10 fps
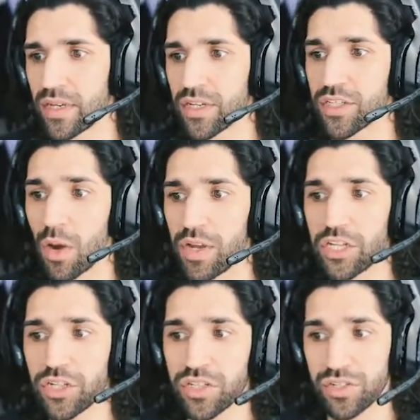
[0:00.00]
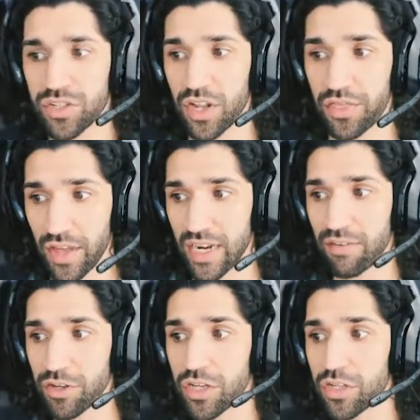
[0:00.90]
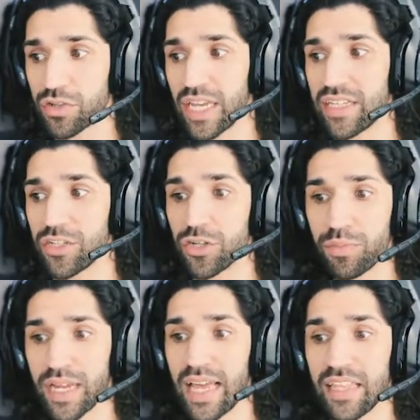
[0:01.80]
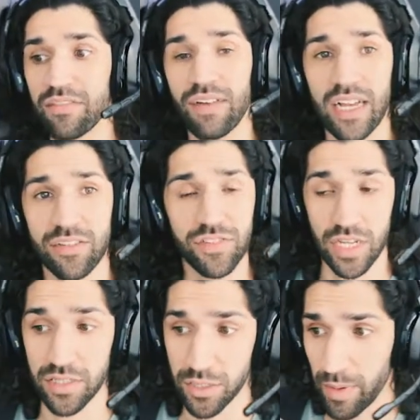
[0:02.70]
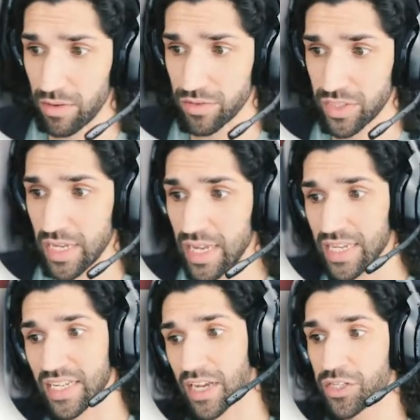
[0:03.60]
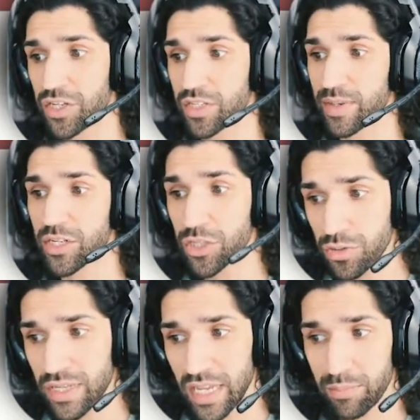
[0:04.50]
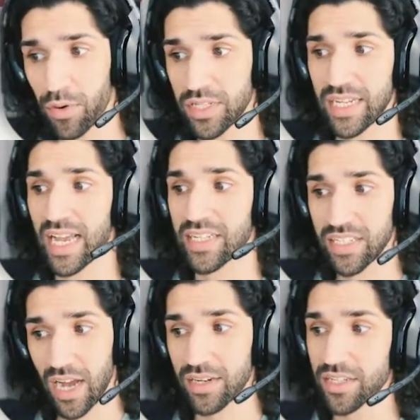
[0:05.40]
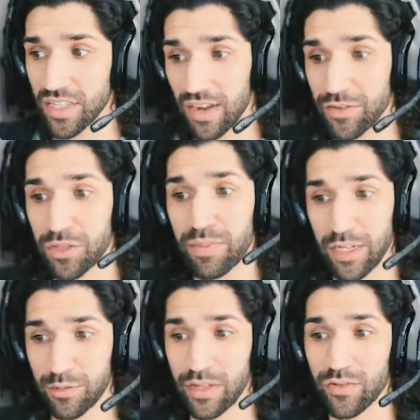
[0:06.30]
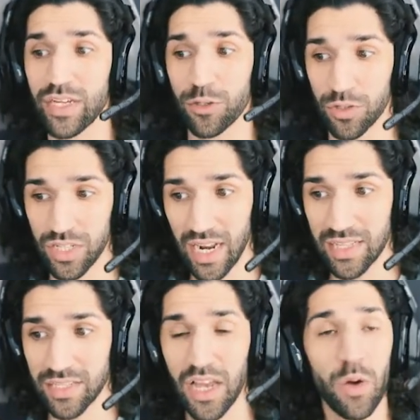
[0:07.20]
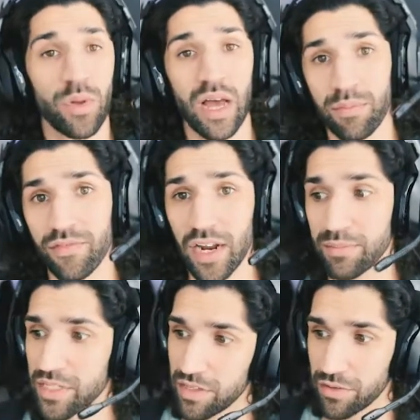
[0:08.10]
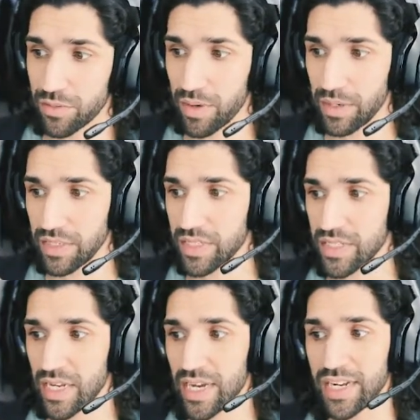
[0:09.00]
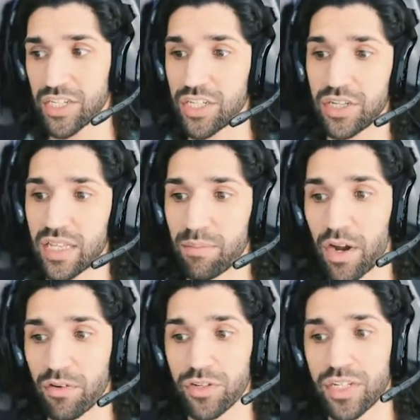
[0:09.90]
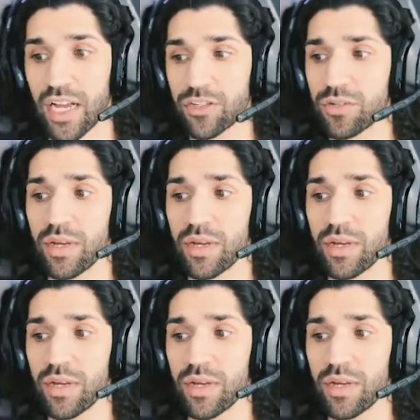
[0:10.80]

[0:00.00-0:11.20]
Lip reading: Starting when you choose a tradition at third level, you can use key to duplicate the effects of certain spells. As an action, you can spend 2 key points to cast darkness, dark vision, pass without trace, or silence without providing material components. Additionally, you get a minor illusion cantrip